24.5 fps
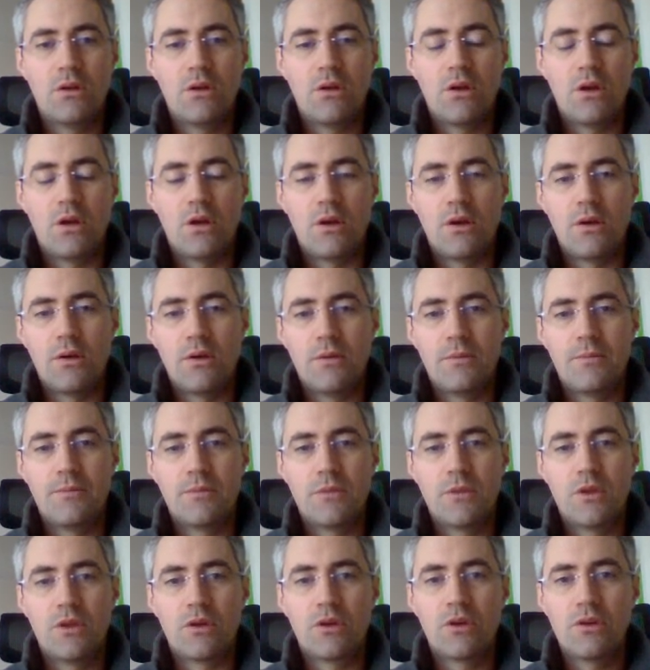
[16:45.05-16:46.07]

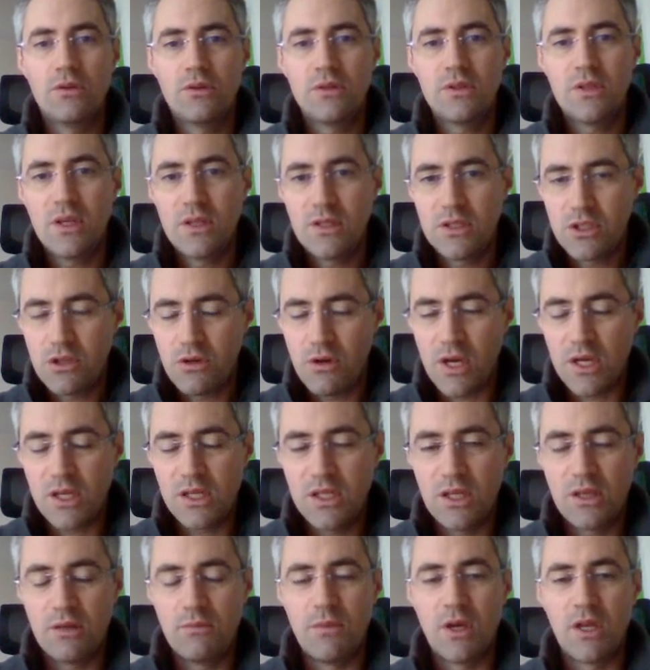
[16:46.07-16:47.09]
the content
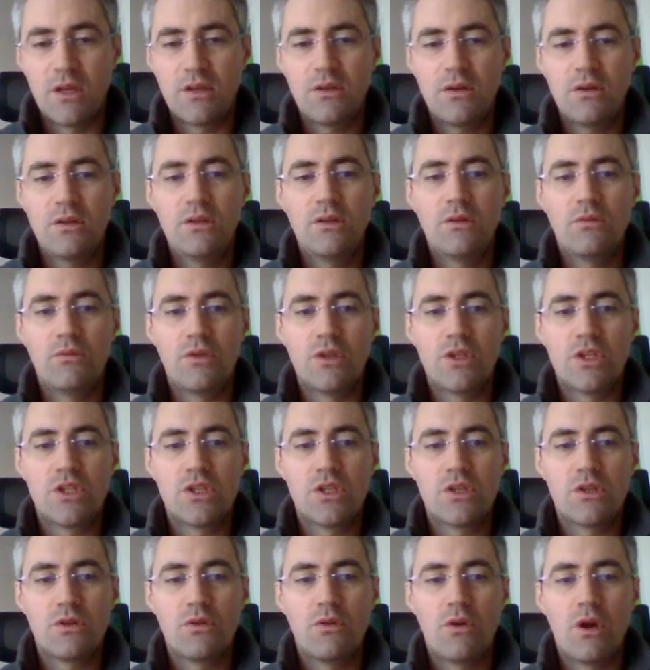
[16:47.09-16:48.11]
tracking method,
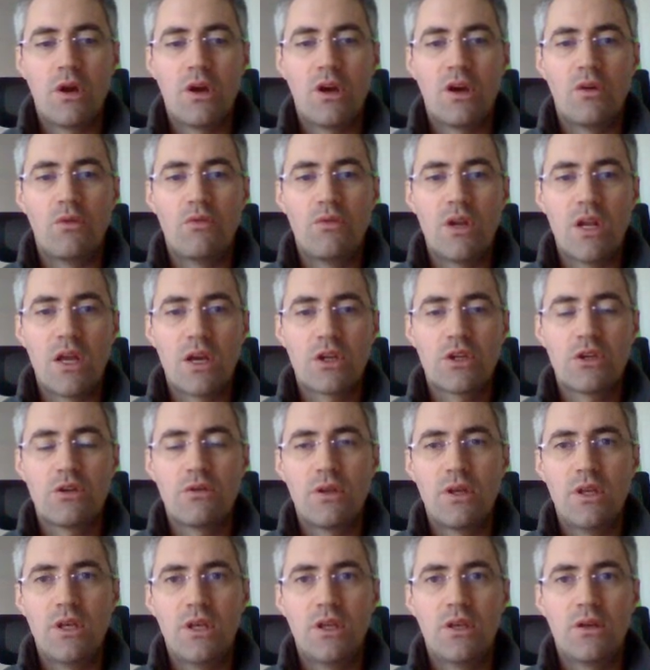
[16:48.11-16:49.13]
which will
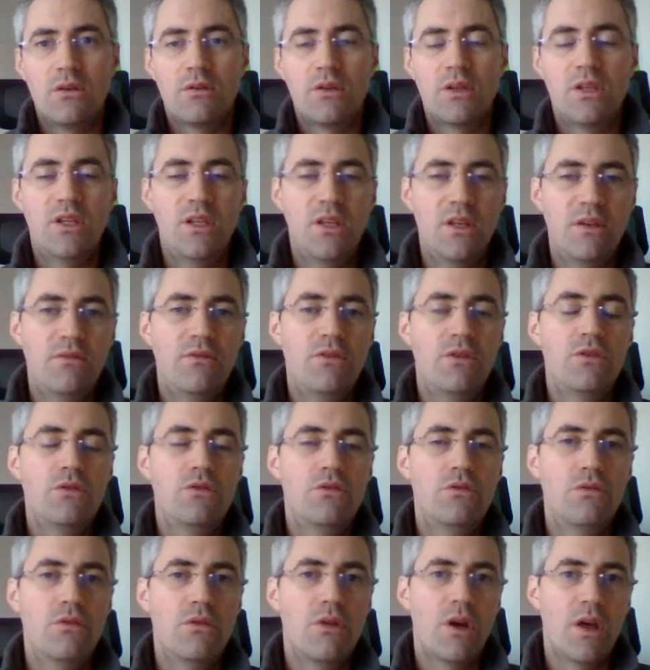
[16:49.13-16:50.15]
actually give
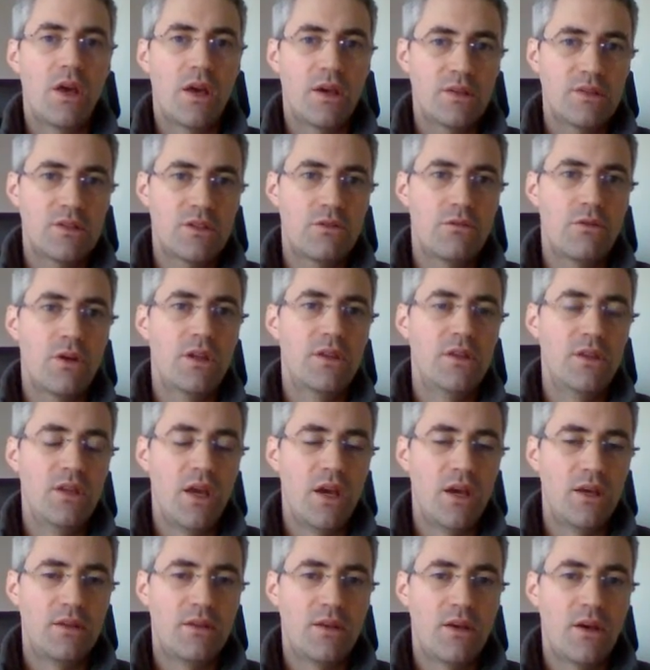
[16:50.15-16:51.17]
you extra
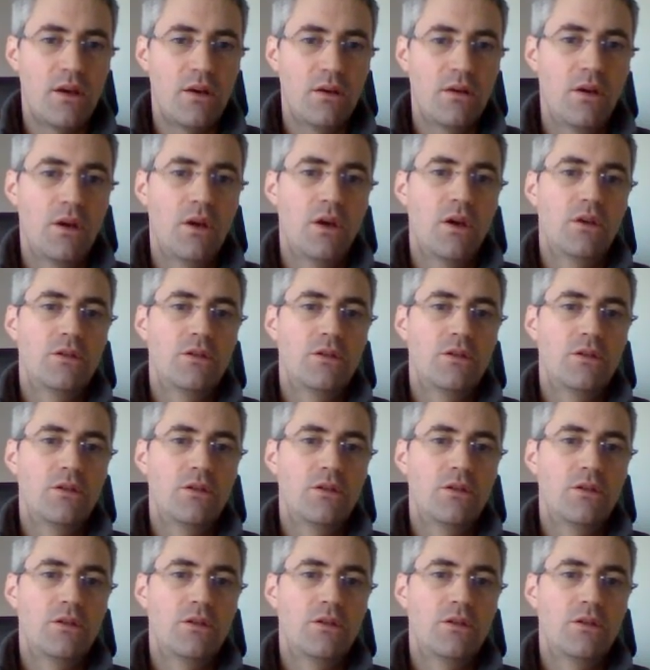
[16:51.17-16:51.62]
data